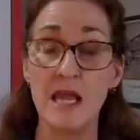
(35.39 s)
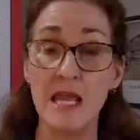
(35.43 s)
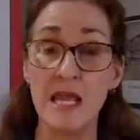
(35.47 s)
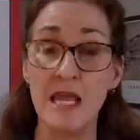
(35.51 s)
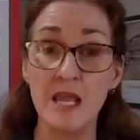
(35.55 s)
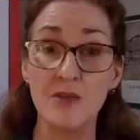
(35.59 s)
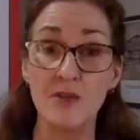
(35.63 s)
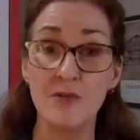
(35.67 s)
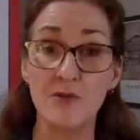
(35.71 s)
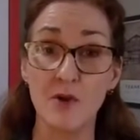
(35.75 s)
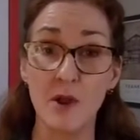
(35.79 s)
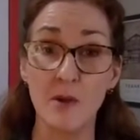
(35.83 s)

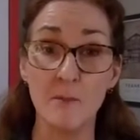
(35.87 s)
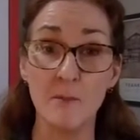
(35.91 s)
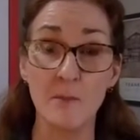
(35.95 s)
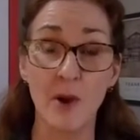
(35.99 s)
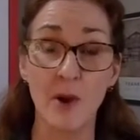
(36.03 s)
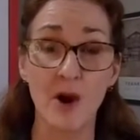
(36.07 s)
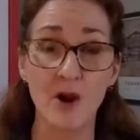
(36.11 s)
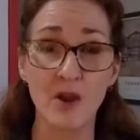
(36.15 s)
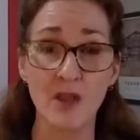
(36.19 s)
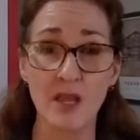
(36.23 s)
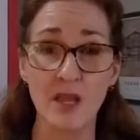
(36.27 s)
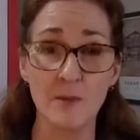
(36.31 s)
either
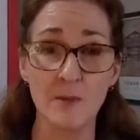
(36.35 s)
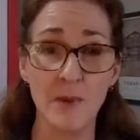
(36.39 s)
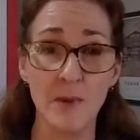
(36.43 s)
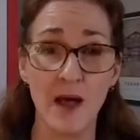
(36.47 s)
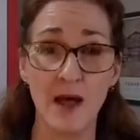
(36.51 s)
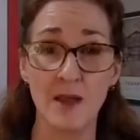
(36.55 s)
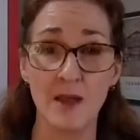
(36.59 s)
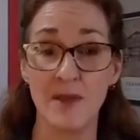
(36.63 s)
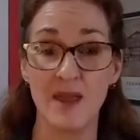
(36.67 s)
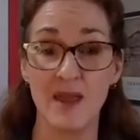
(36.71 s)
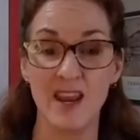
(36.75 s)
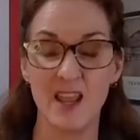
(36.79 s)
embarking
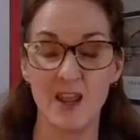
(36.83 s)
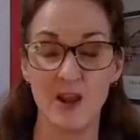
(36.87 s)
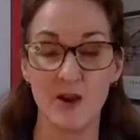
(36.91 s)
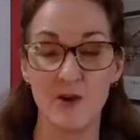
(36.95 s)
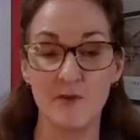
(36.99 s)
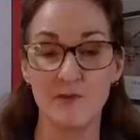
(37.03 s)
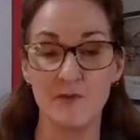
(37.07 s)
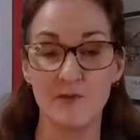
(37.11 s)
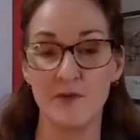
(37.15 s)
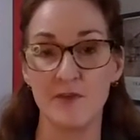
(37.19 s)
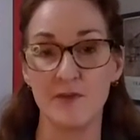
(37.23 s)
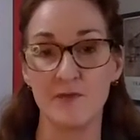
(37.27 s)
upon
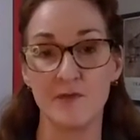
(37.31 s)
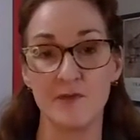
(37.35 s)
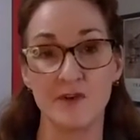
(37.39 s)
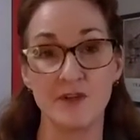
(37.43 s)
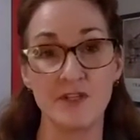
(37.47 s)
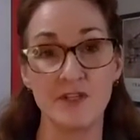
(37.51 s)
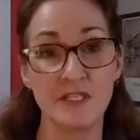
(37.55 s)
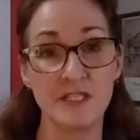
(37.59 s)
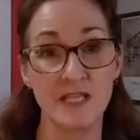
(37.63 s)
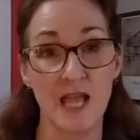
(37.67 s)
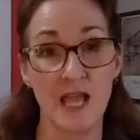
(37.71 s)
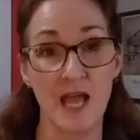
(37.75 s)
Medicare for the
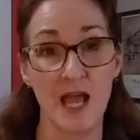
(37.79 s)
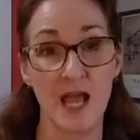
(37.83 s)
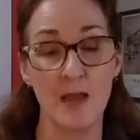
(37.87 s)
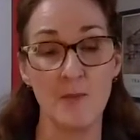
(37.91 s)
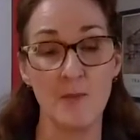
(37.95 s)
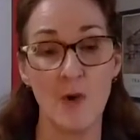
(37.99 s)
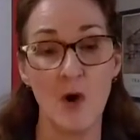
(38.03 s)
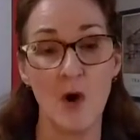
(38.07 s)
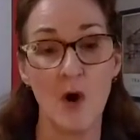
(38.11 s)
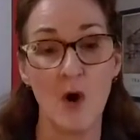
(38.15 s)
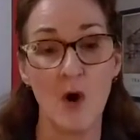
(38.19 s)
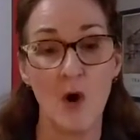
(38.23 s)
first time